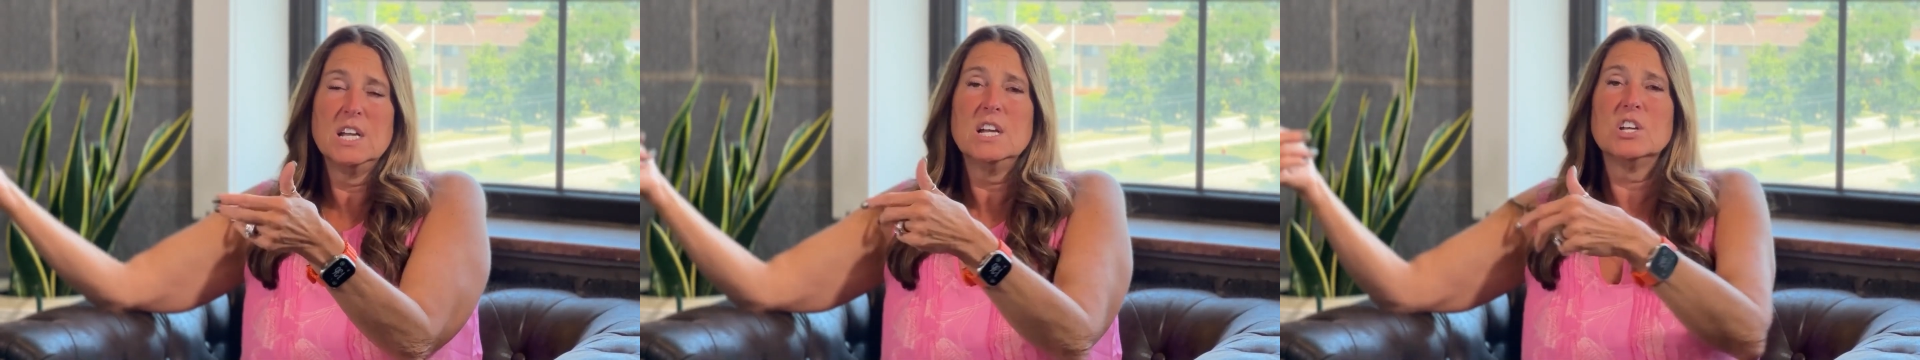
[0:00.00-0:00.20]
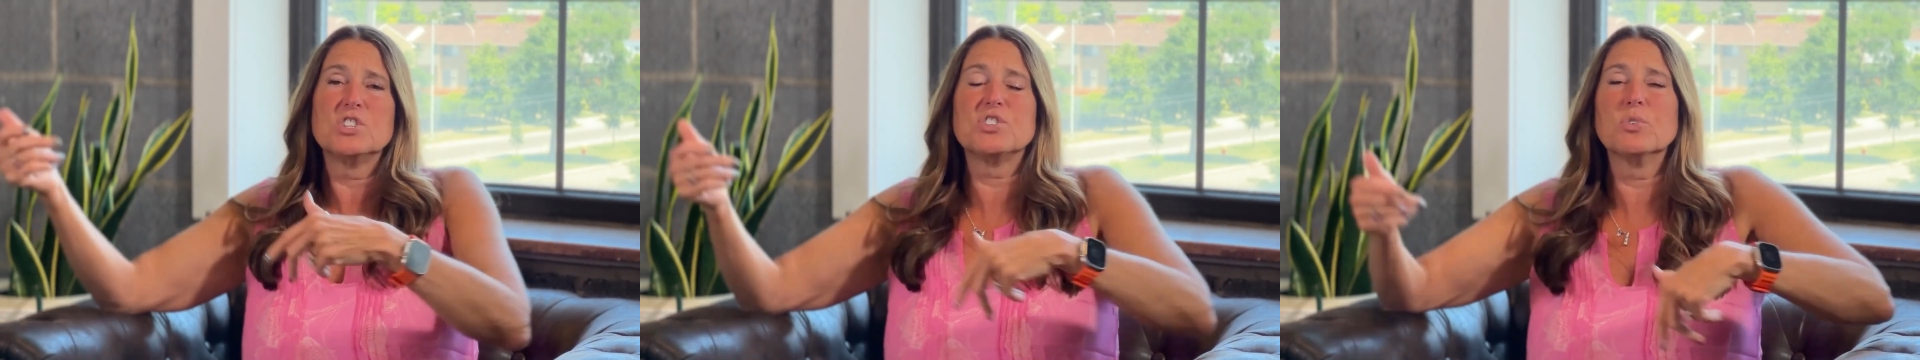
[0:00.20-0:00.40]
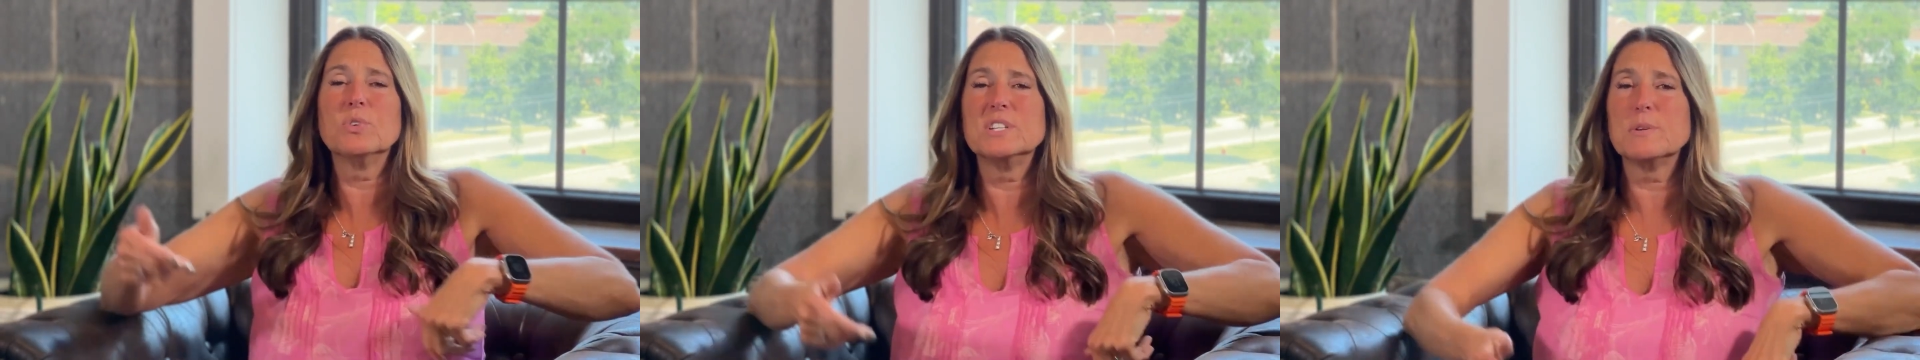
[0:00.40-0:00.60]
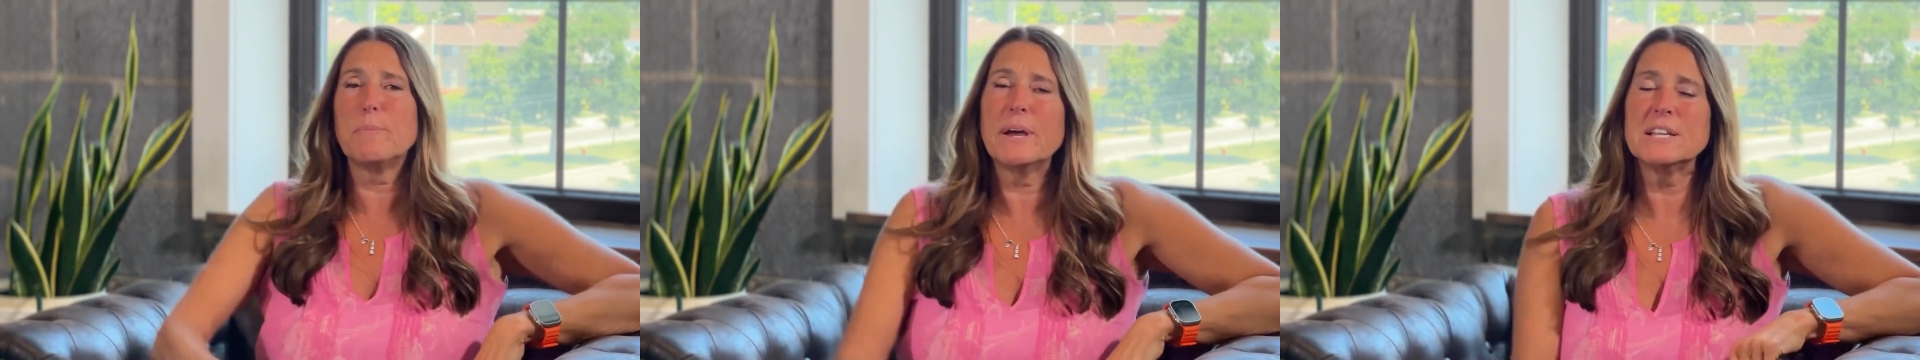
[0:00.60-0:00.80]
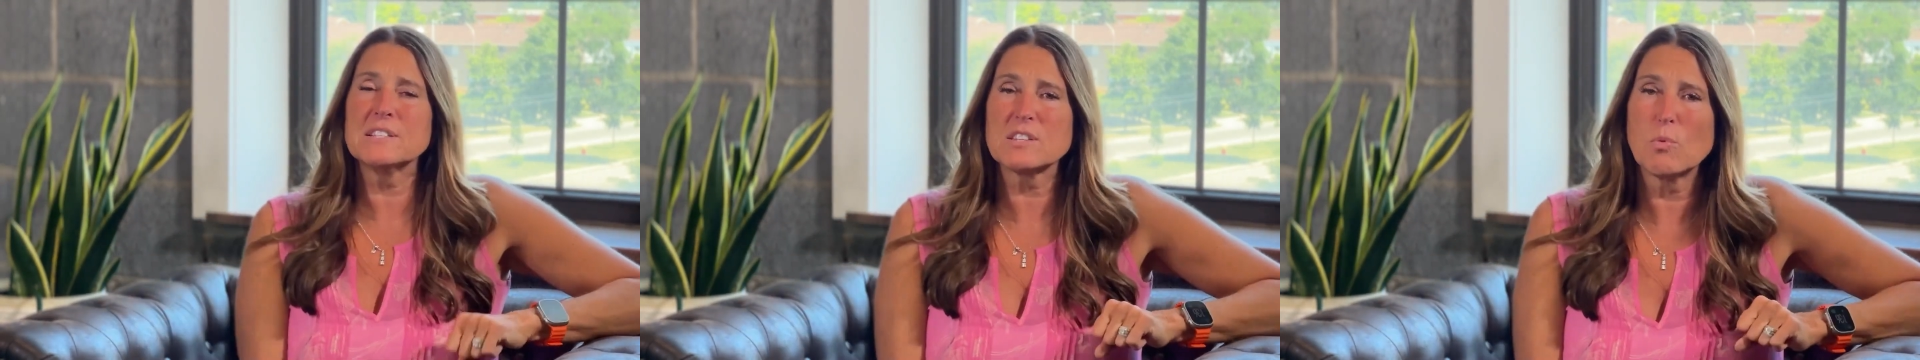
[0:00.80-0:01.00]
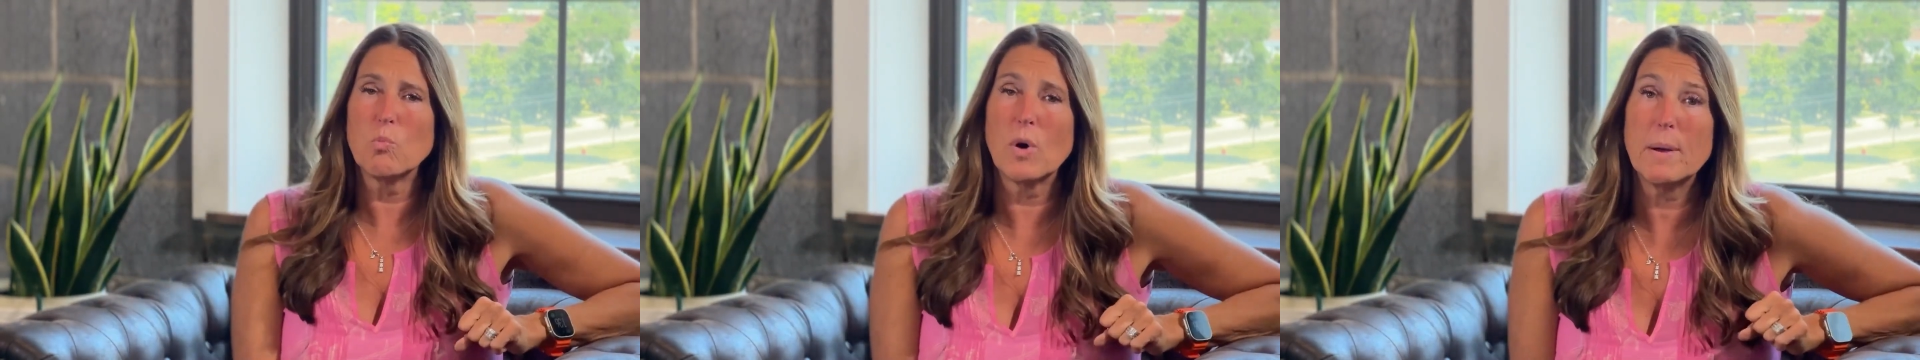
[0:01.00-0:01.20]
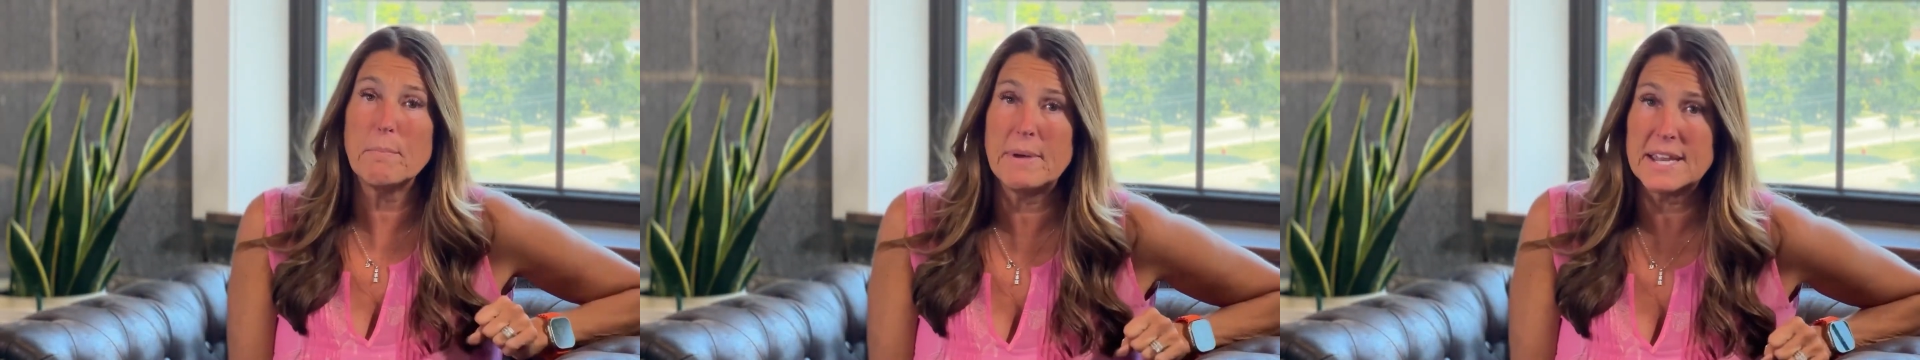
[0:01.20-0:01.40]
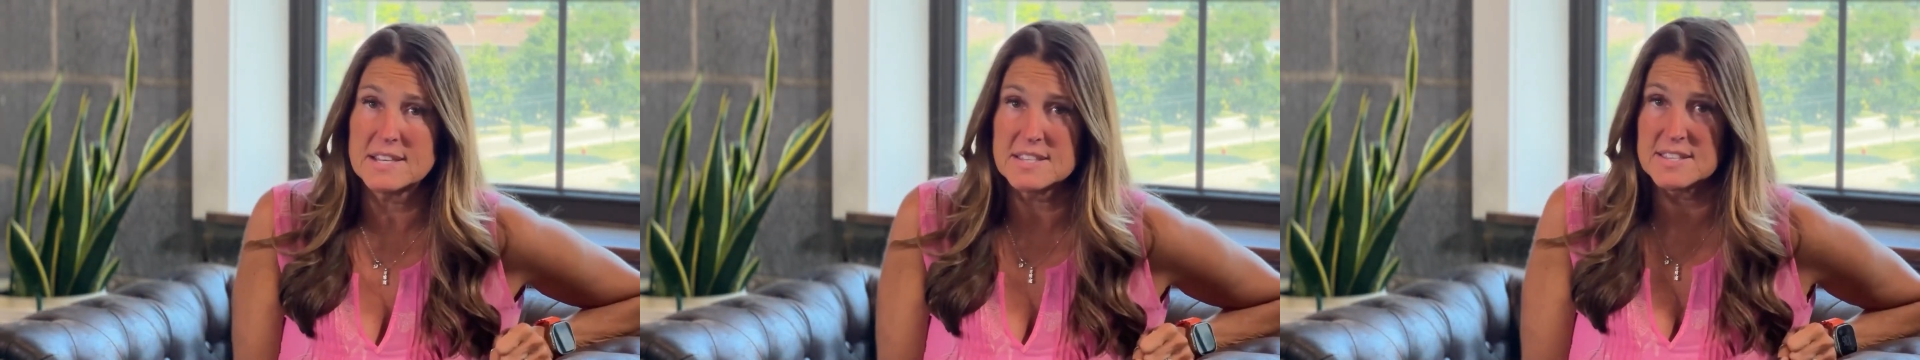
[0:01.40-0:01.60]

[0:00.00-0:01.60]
So it depends on what makes